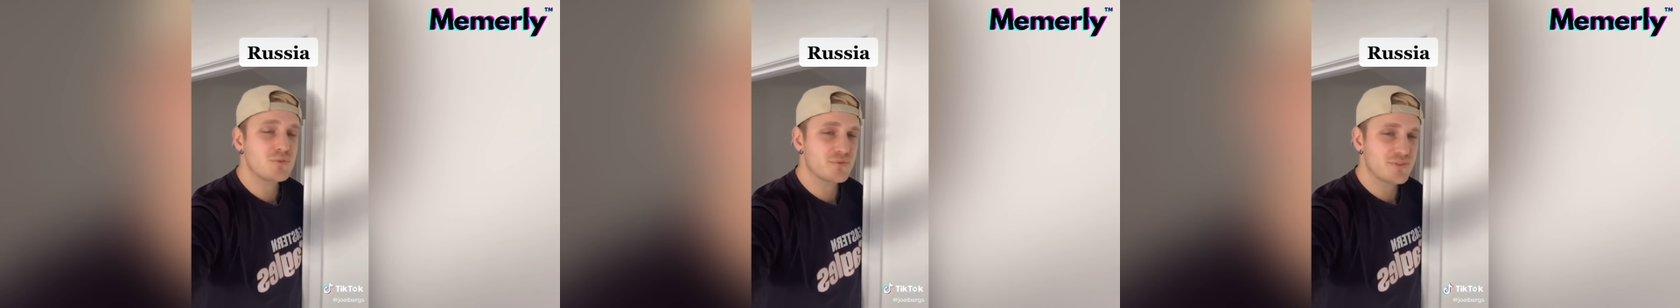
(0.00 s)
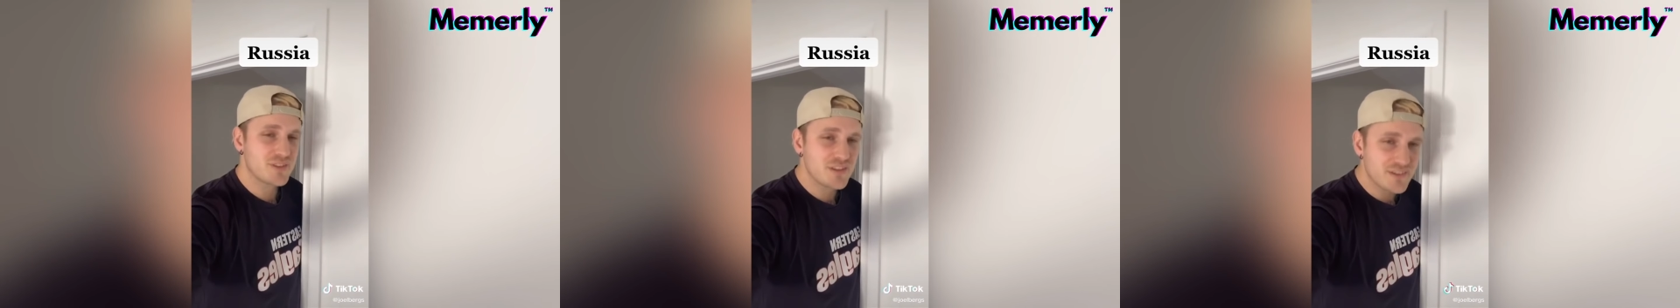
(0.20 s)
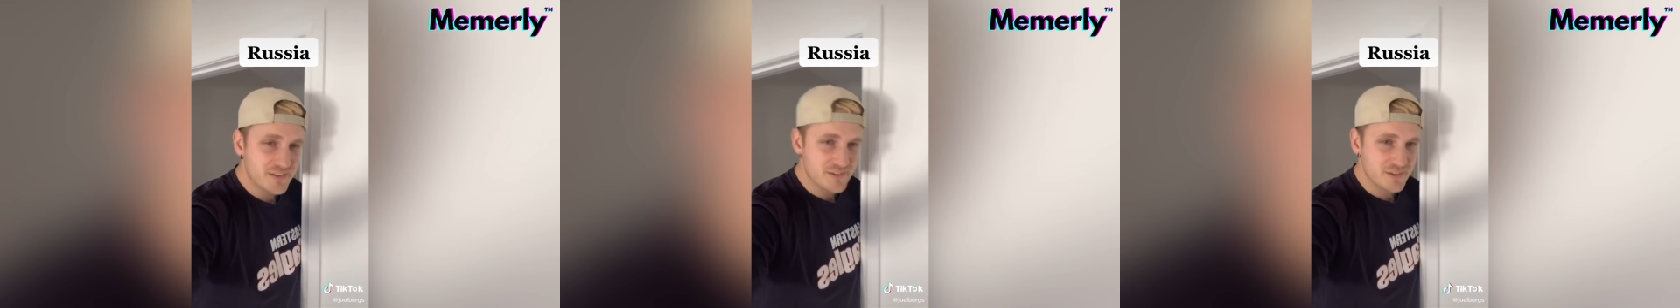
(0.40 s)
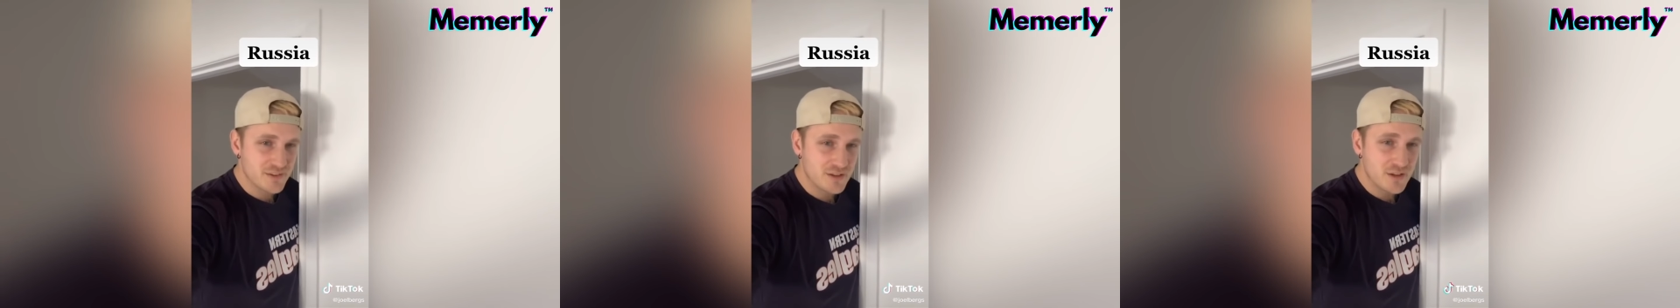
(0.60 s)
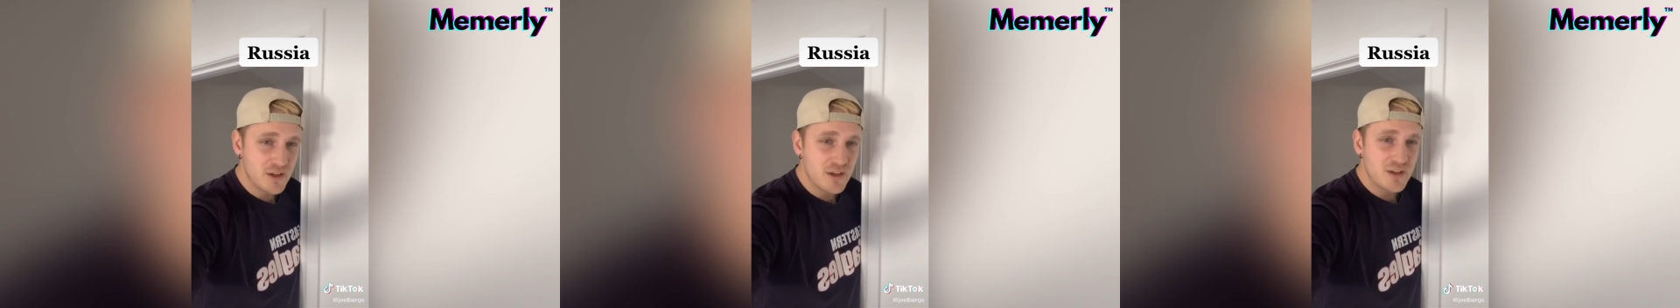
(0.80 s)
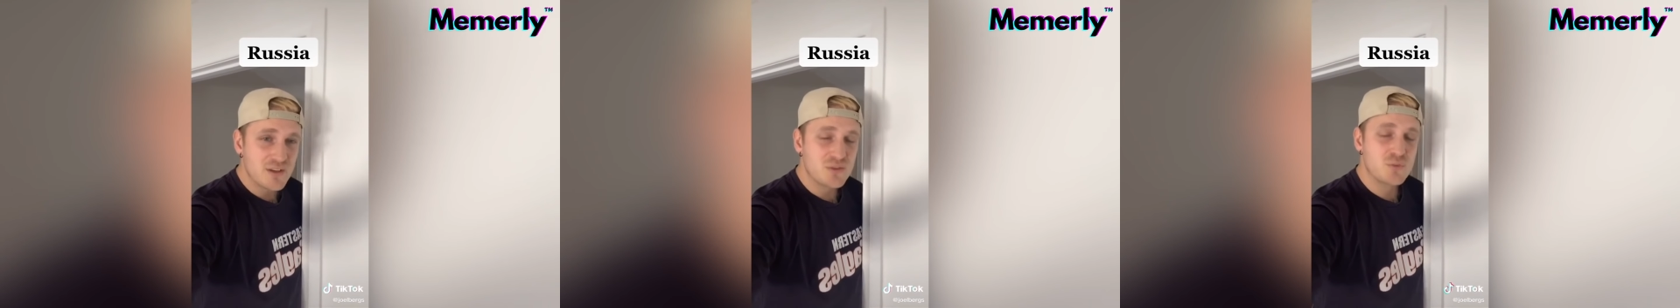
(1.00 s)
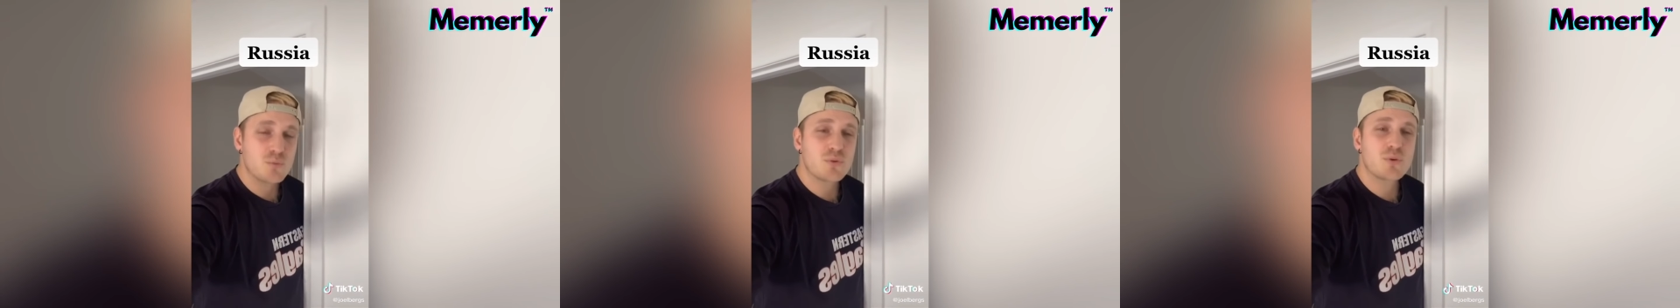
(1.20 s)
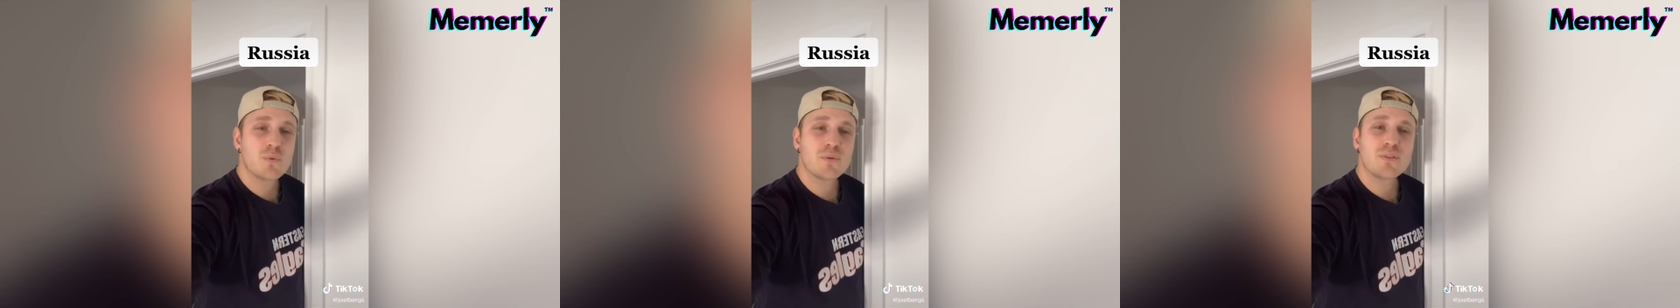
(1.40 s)
teacher you were
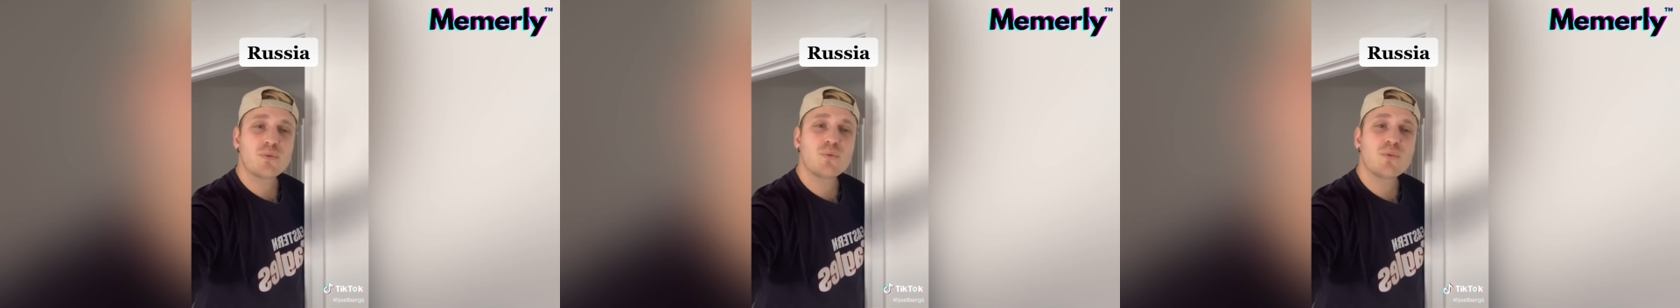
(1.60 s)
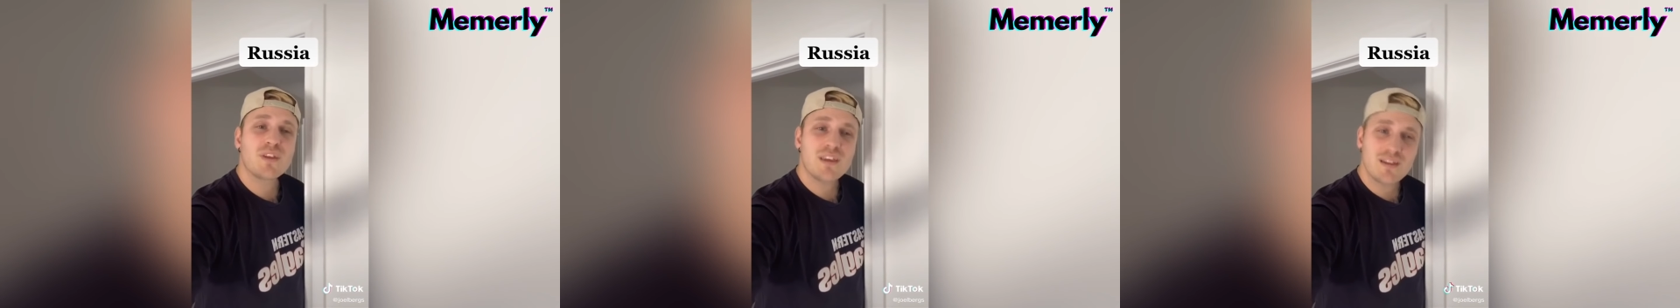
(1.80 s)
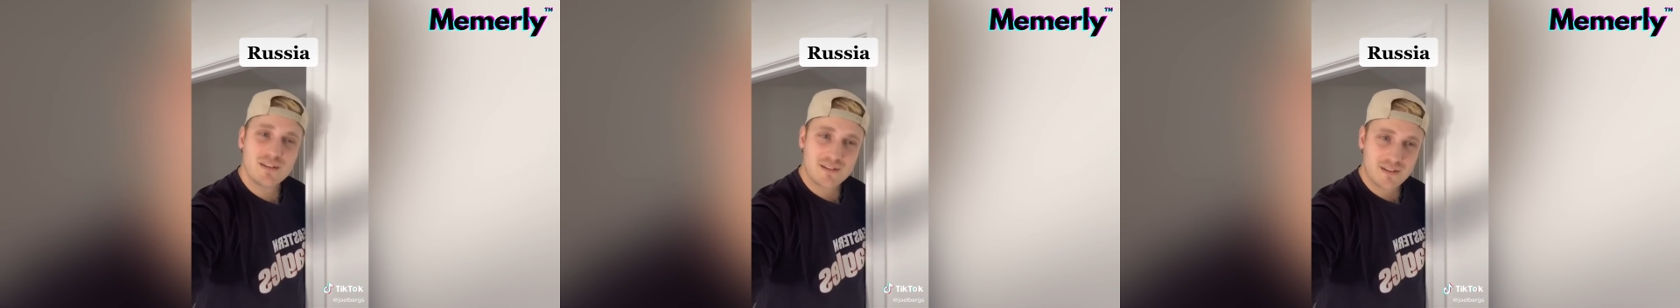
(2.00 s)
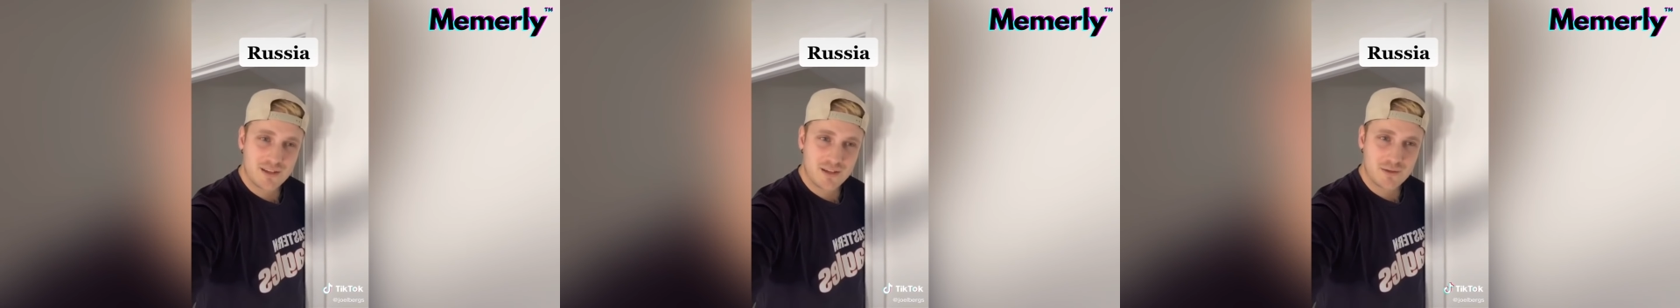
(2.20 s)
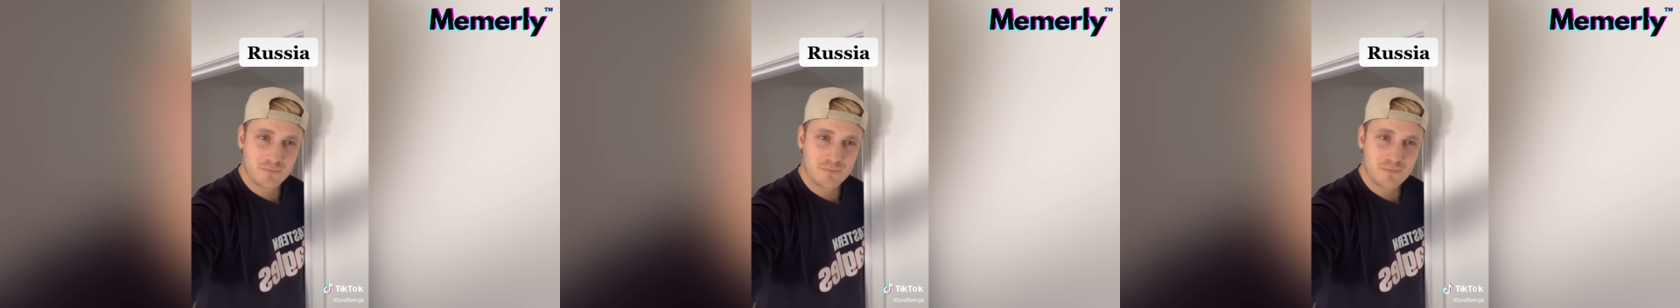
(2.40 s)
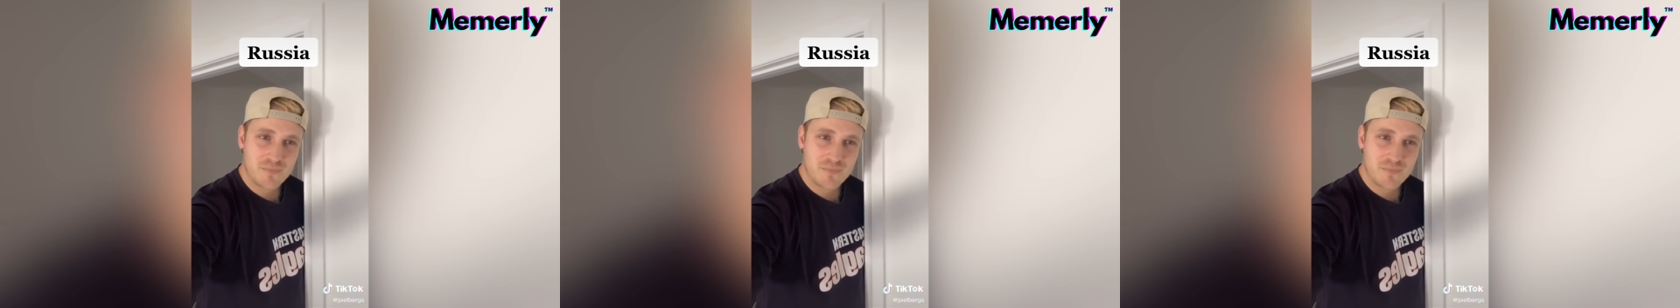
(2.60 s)
going to kill him.